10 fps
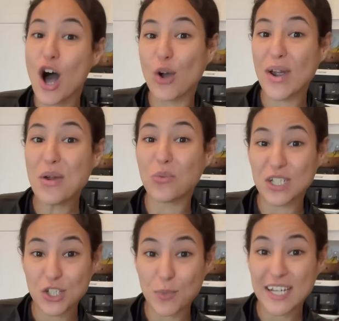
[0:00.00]
All right,
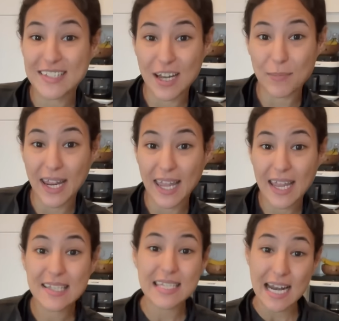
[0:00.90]
once your bread is done baking,
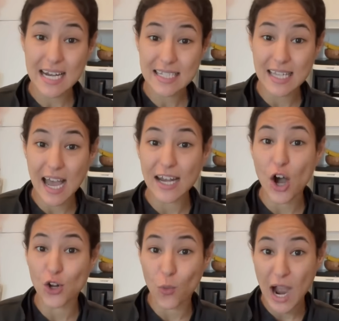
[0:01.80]
set it aside
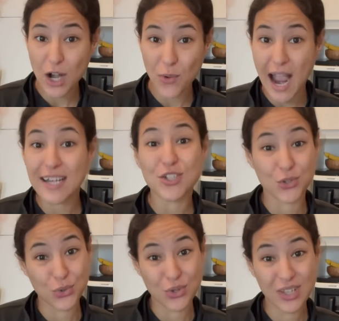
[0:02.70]
on a wire rack to
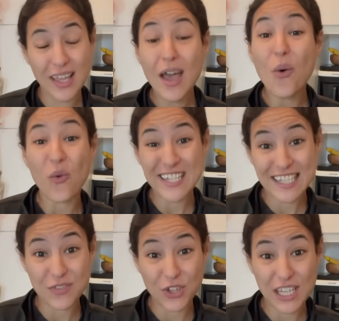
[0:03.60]
cool. Once
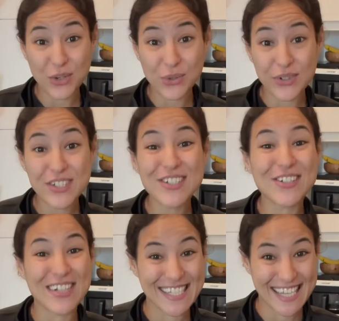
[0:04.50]
it's fully cooled, you
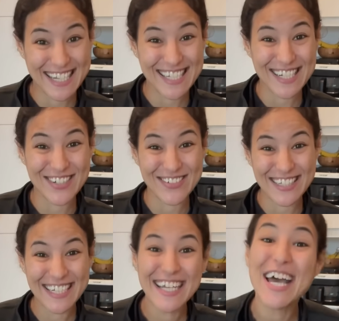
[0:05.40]
can slice and
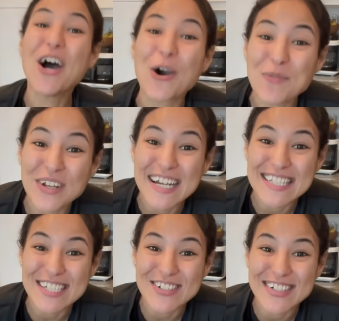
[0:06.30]
enjoy. Hope you guys
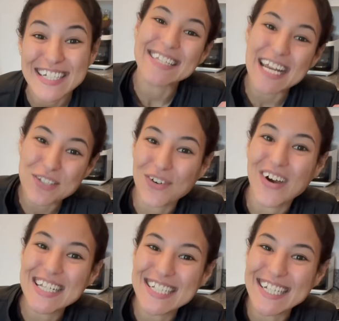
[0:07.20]
enjoy. Thanks for
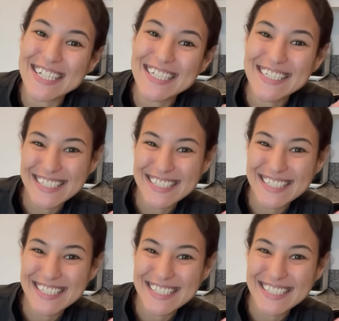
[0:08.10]
watching.